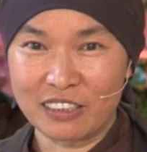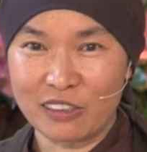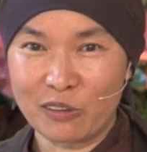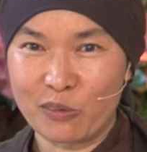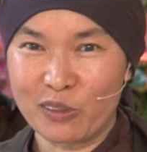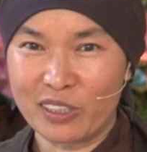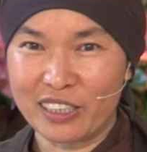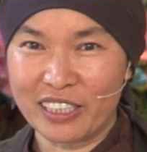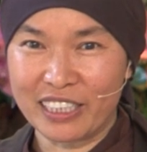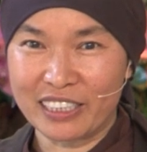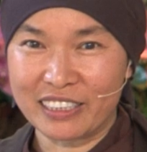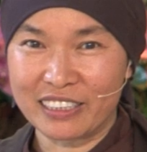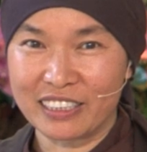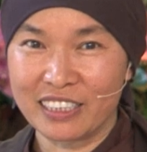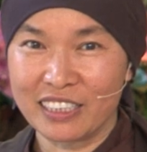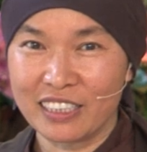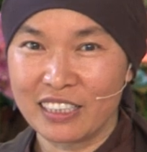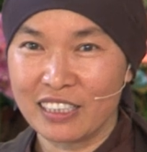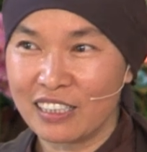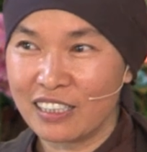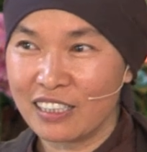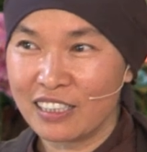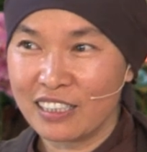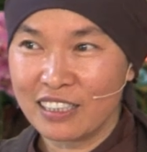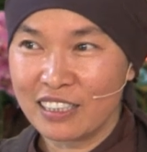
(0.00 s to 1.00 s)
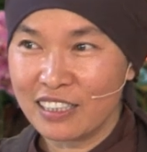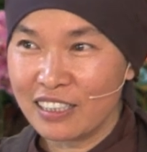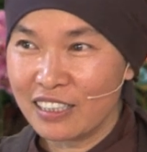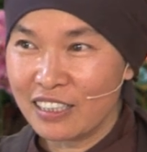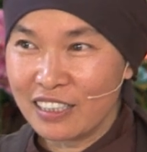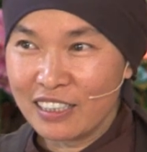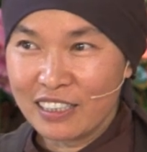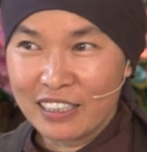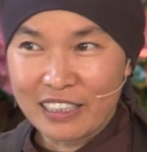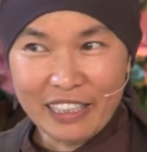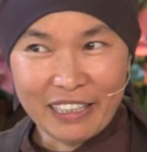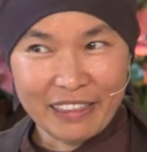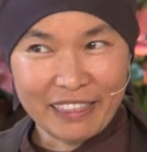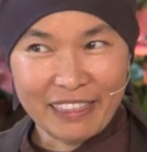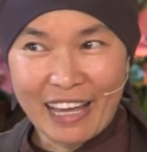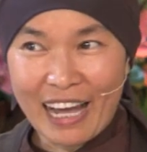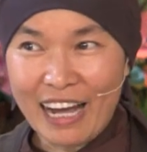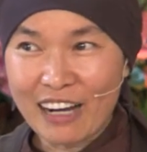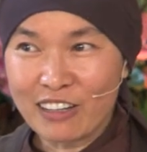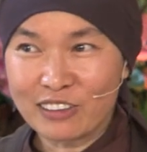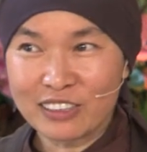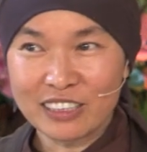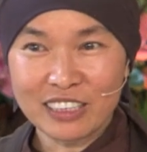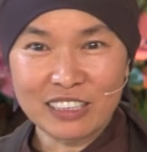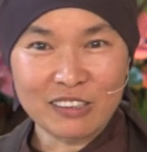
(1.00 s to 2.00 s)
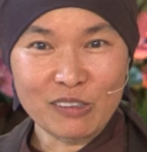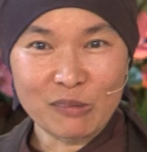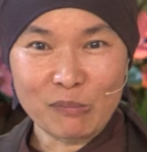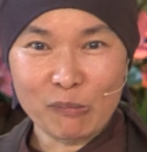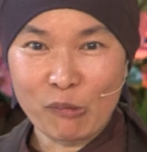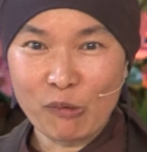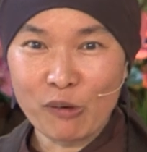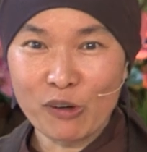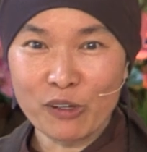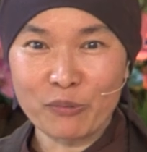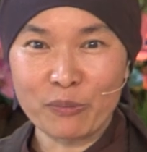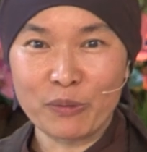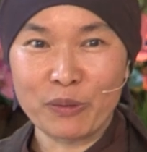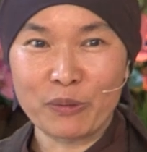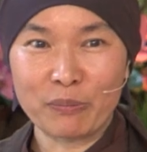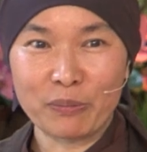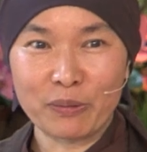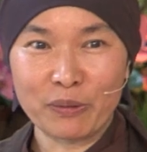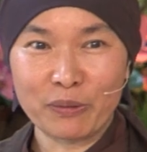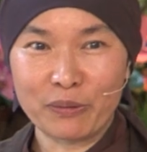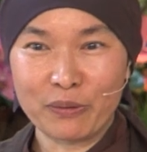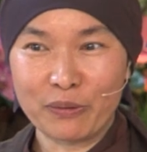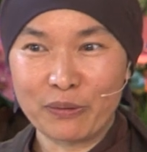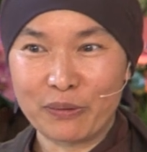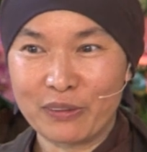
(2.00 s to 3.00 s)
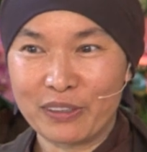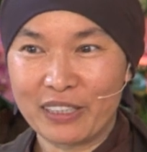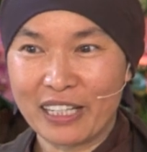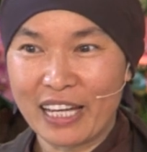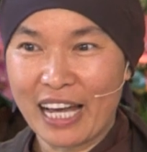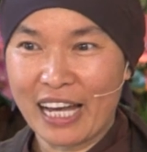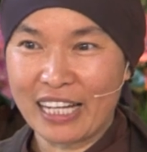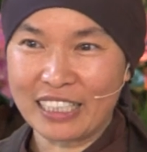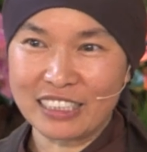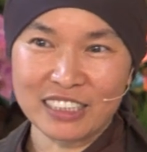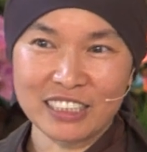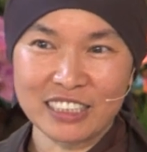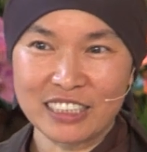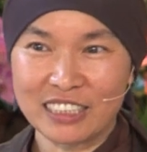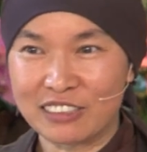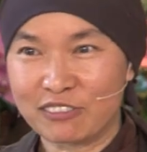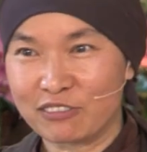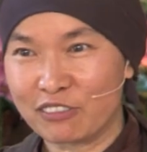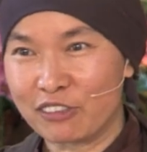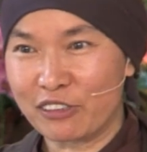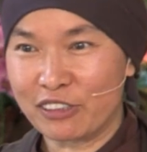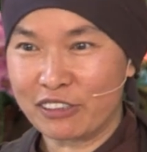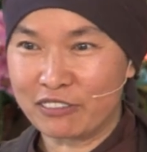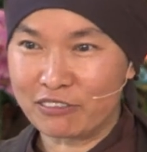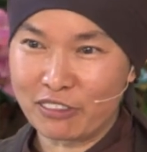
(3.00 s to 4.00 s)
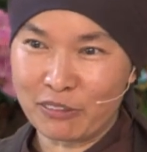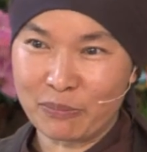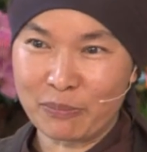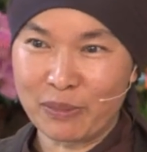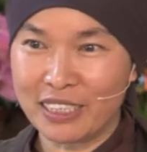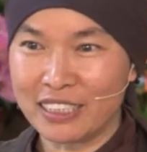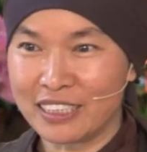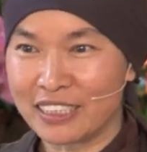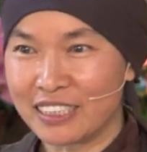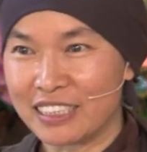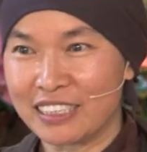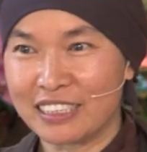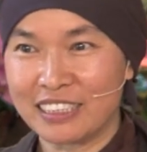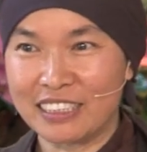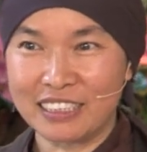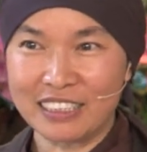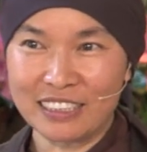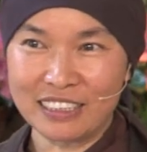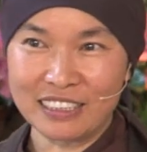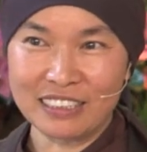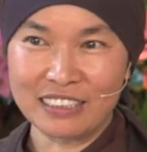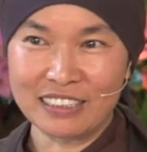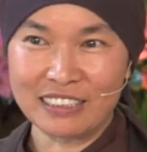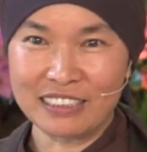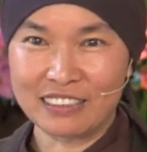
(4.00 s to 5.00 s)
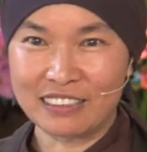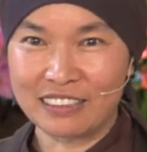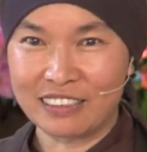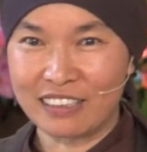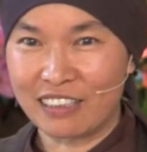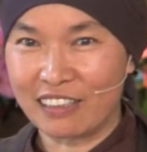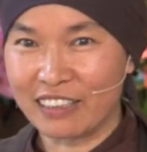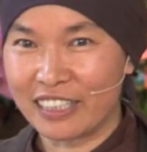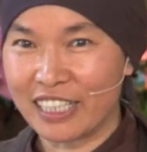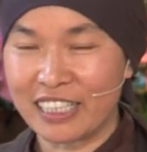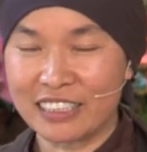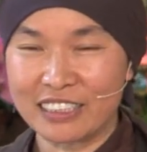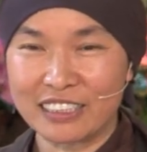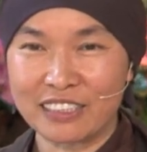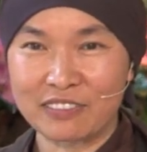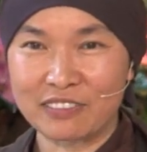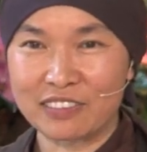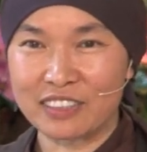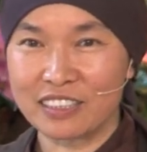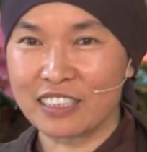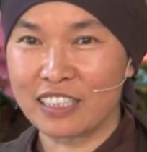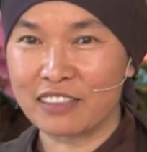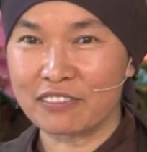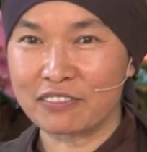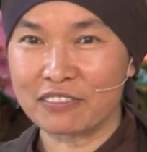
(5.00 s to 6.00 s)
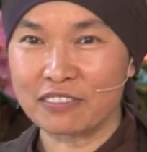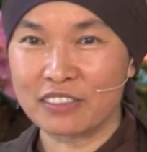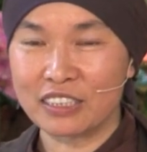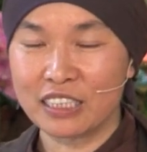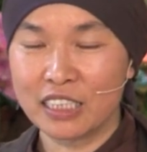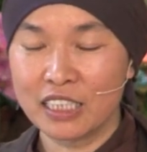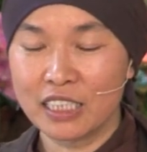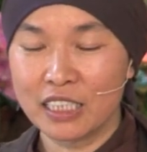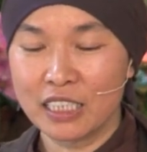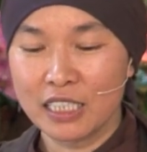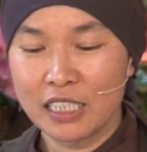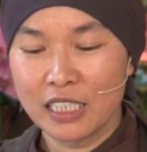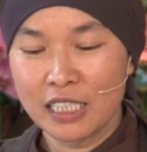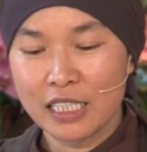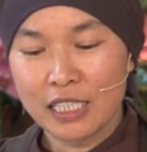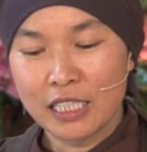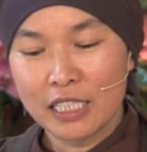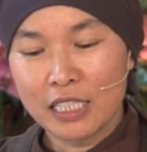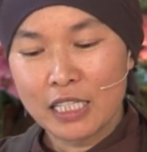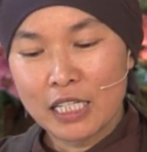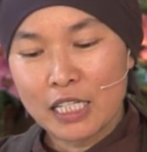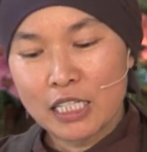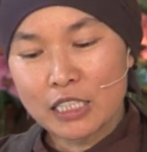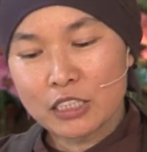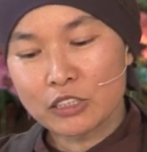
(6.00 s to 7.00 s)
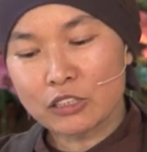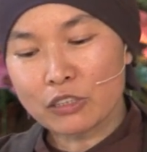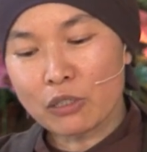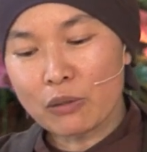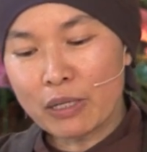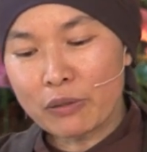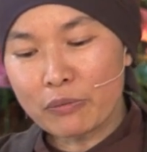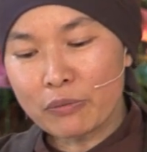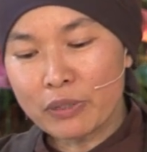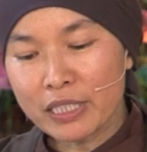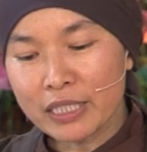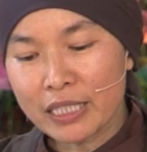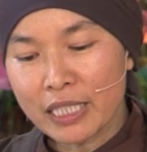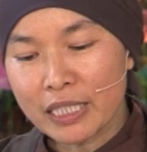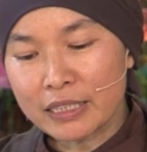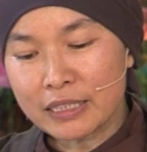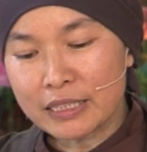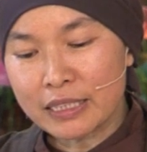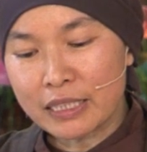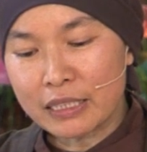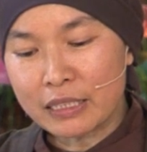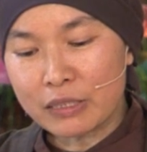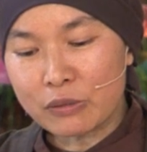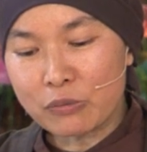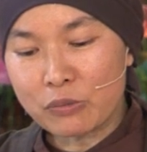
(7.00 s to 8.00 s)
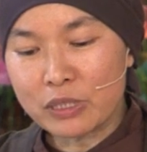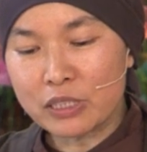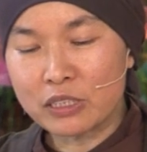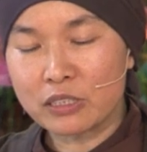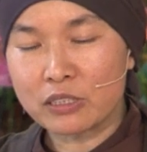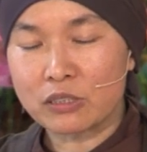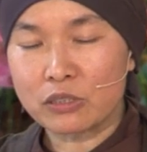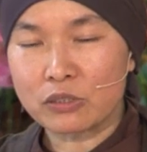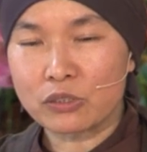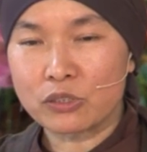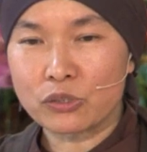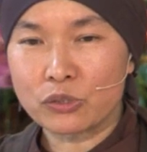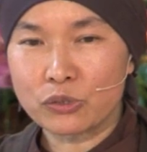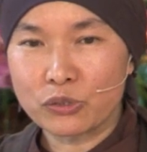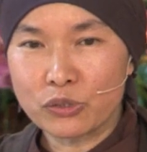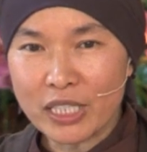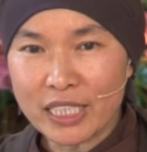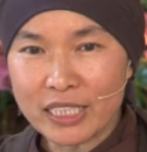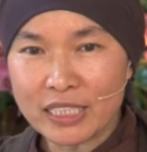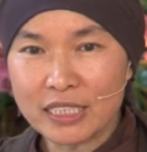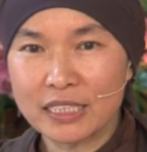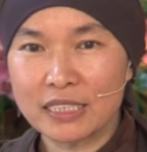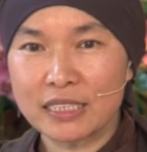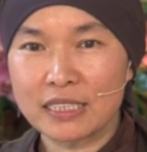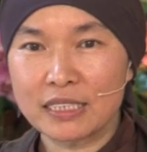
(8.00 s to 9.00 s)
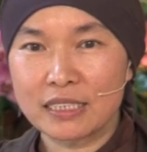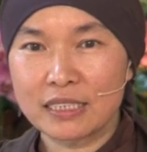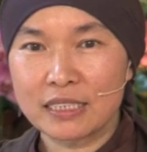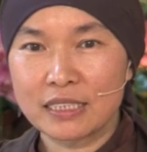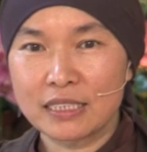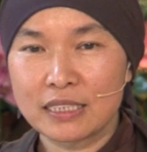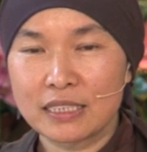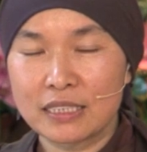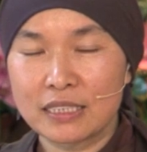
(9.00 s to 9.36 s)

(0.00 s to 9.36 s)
There were like 1,000 or more people asking for information and all kinds of stuff. So I realized that it was the stress.